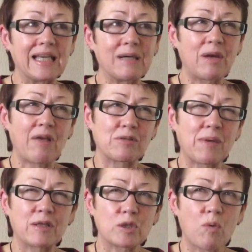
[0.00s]
when I was
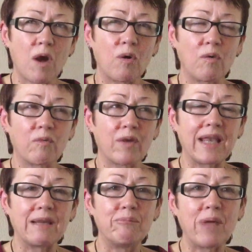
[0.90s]
about 12
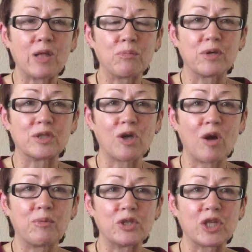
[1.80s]
in Belper,
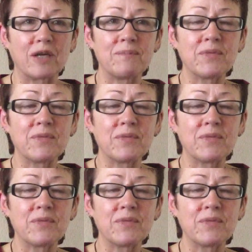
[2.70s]
Derbyshire,